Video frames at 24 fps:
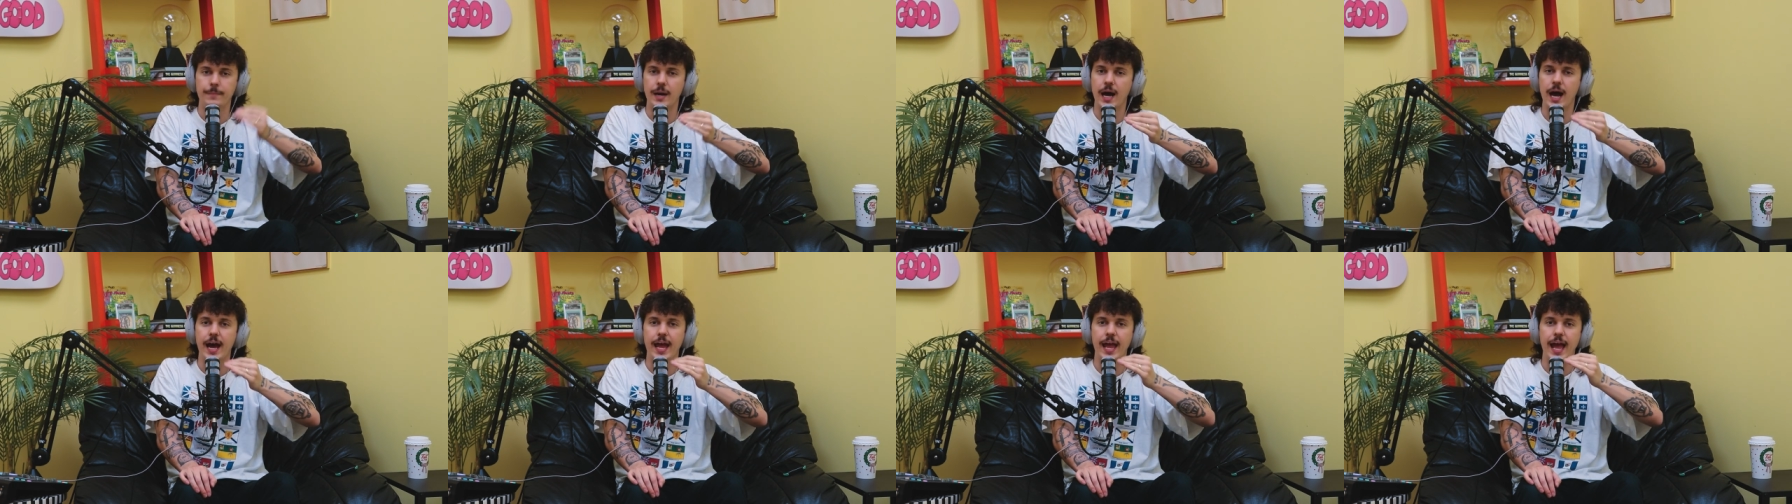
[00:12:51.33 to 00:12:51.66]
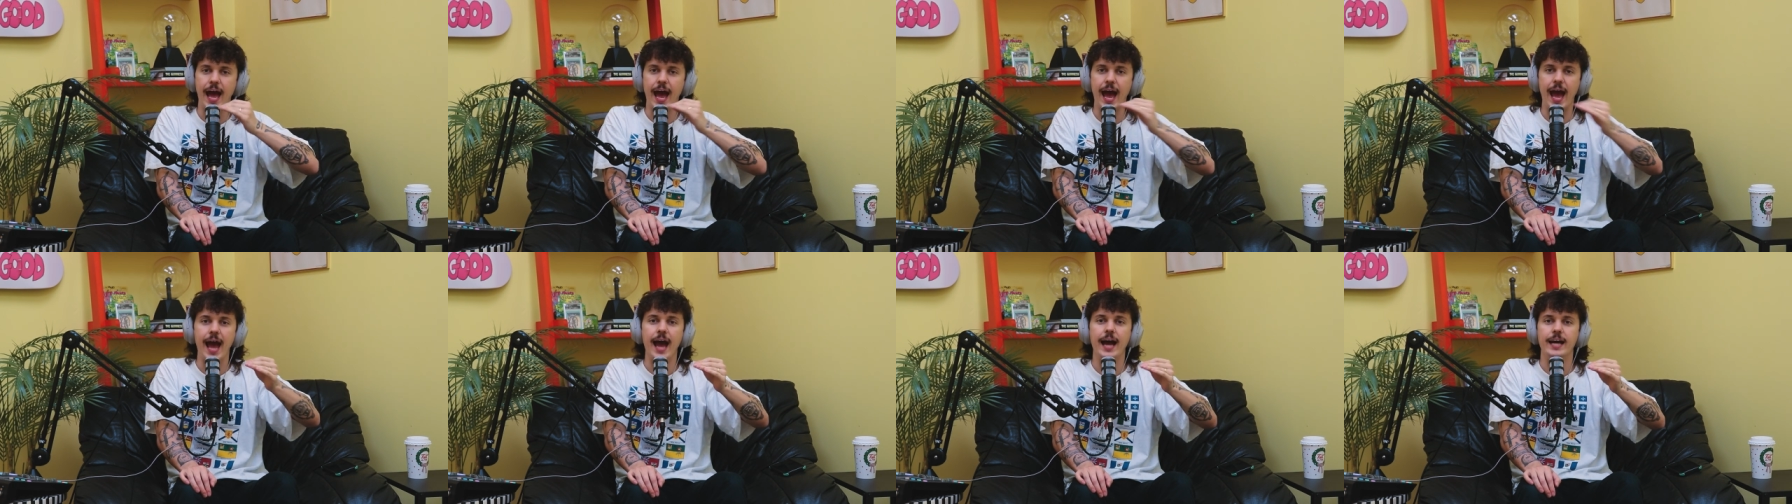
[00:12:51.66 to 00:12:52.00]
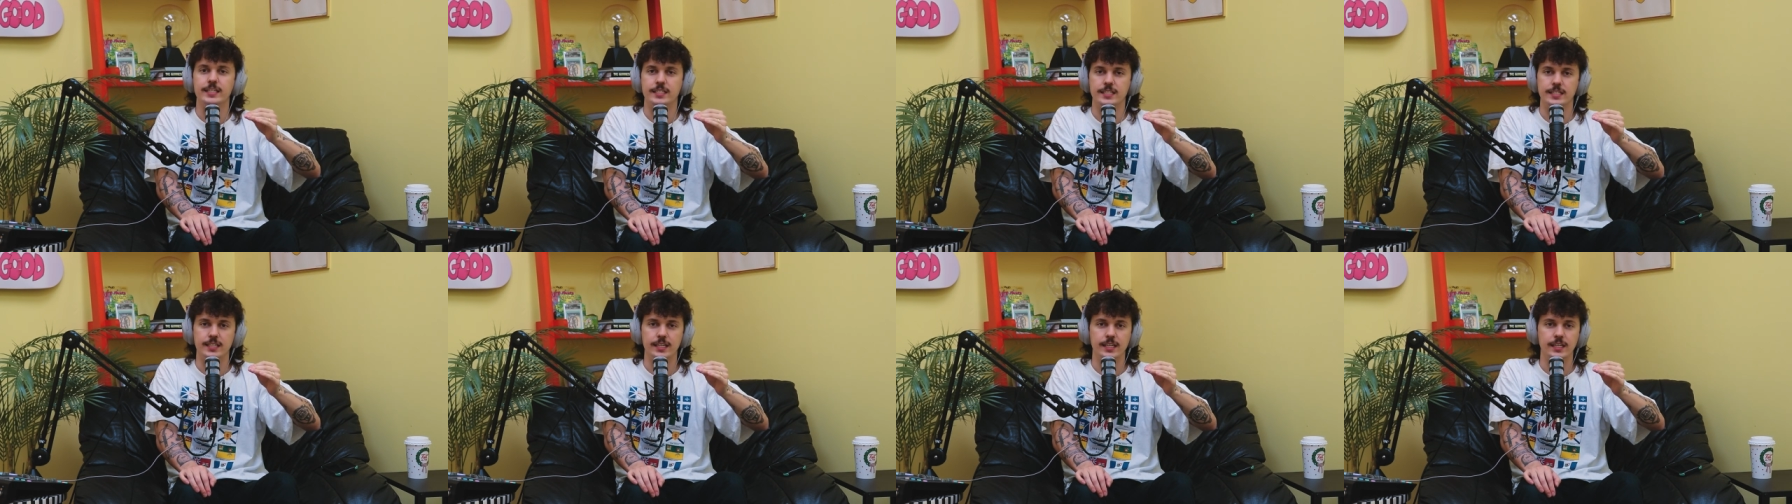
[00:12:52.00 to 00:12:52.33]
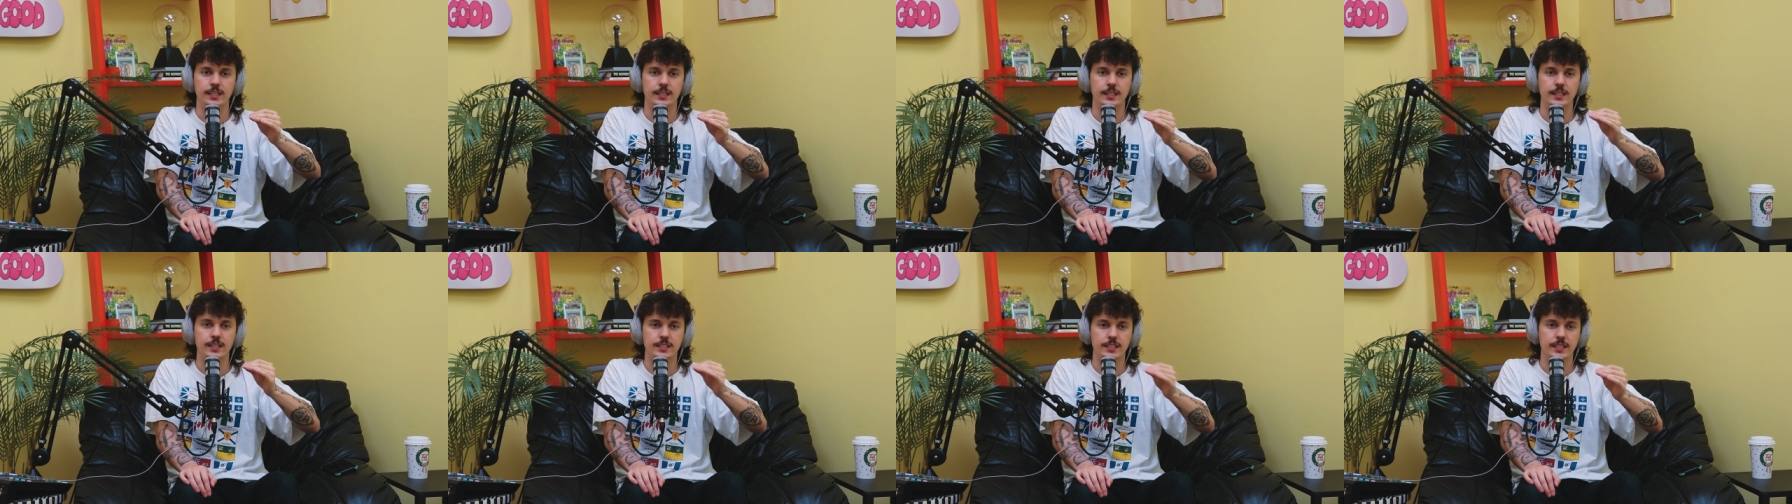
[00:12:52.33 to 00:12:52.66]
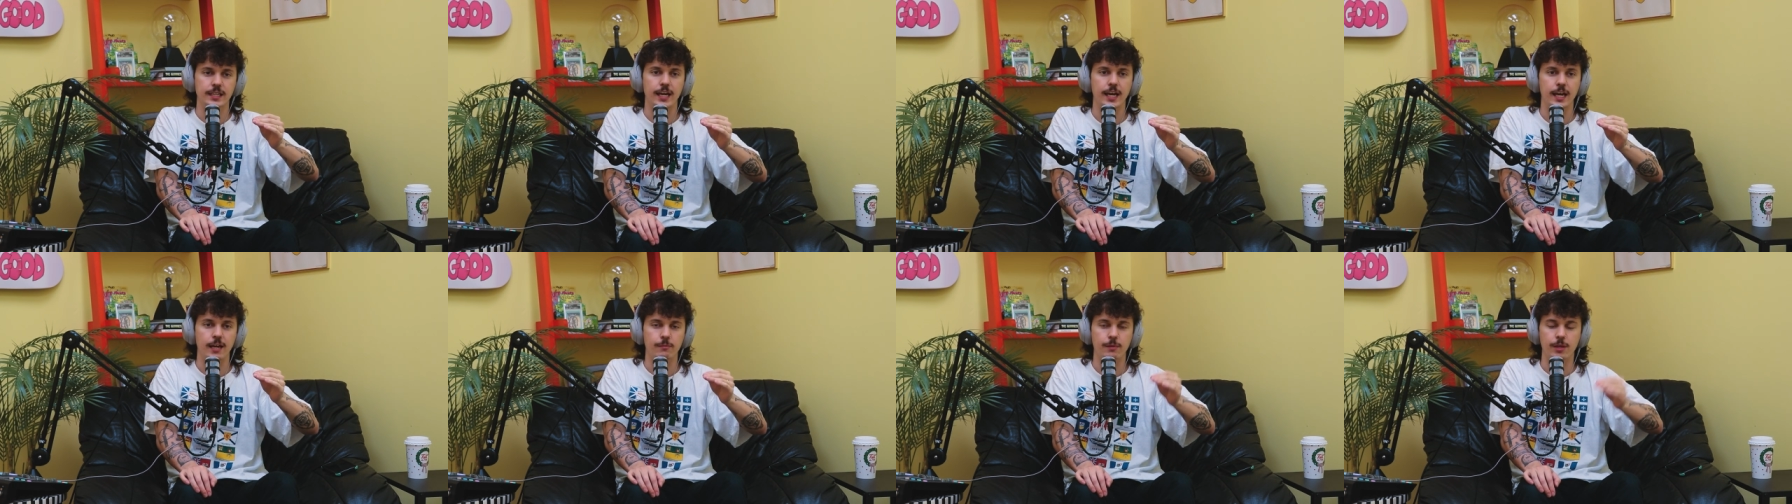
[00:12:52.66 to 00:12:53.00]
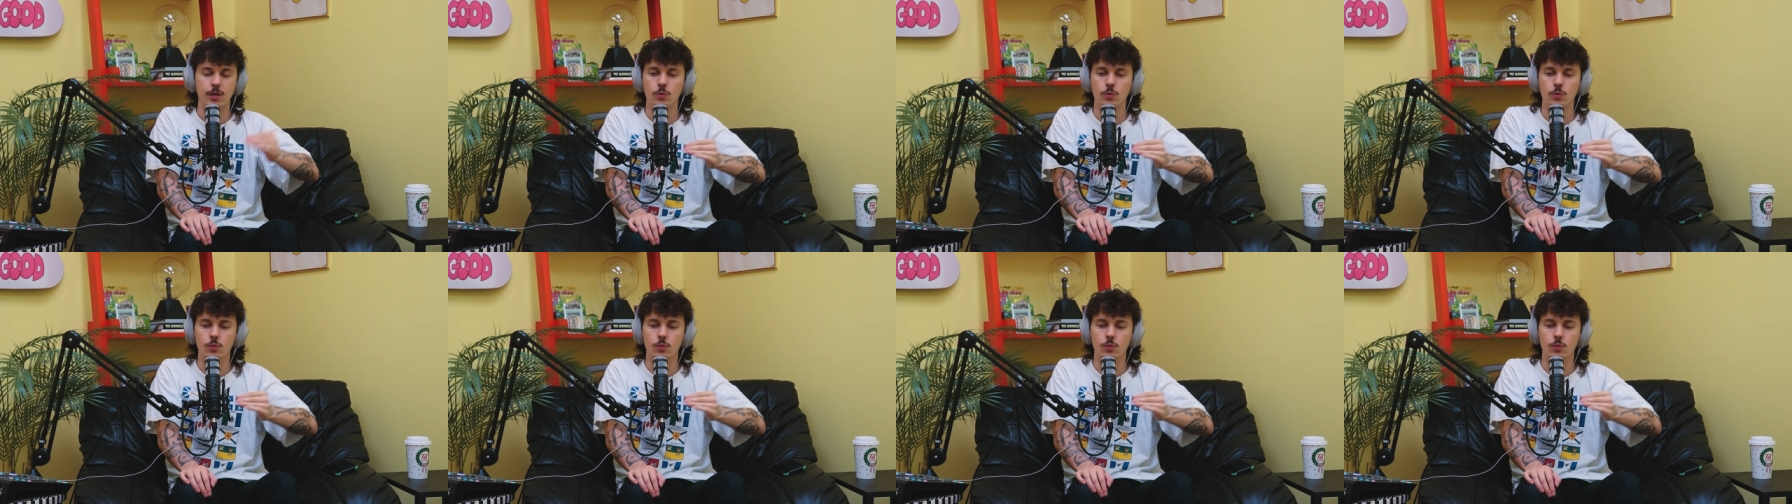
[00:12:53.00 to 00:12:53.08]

my ass in this game.